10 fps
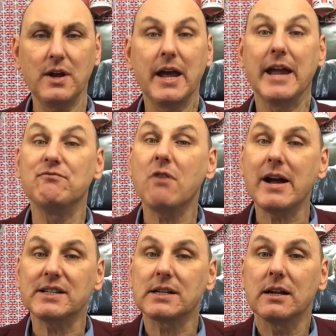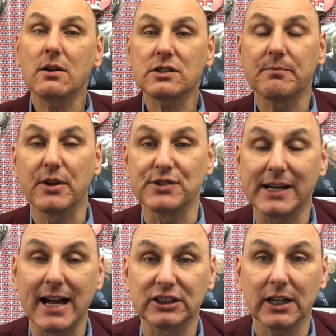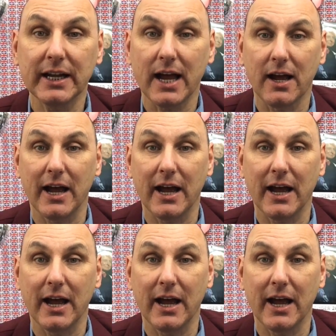He writes lots of music, actually, uh,